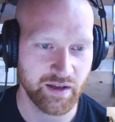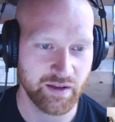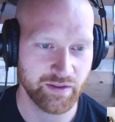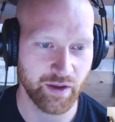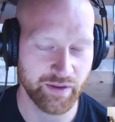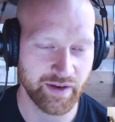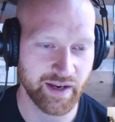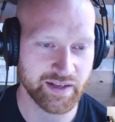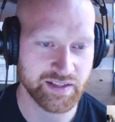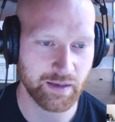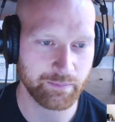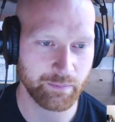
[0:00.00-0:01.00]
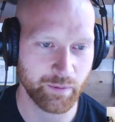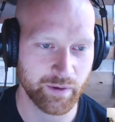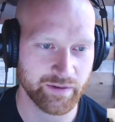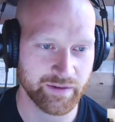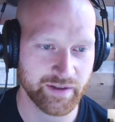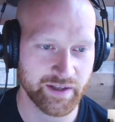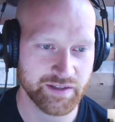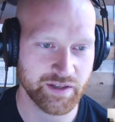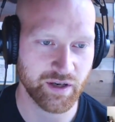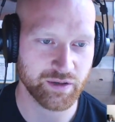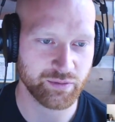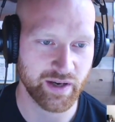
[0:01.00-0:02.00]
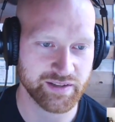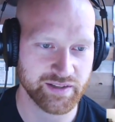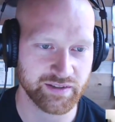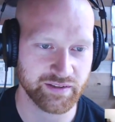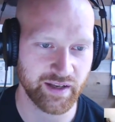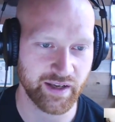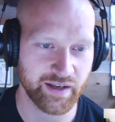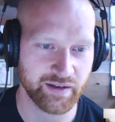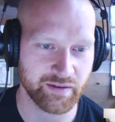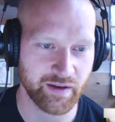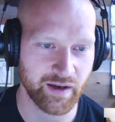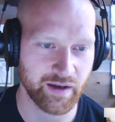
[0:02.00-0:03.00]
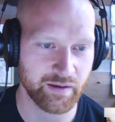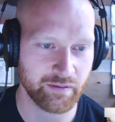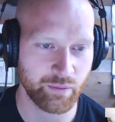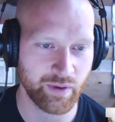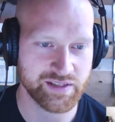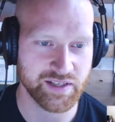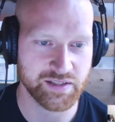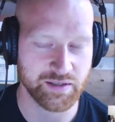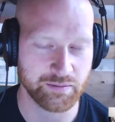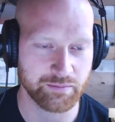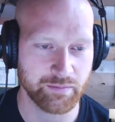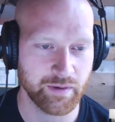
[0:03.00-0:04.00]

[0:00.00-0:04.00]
Though the next up were the East Coast Resin and West System.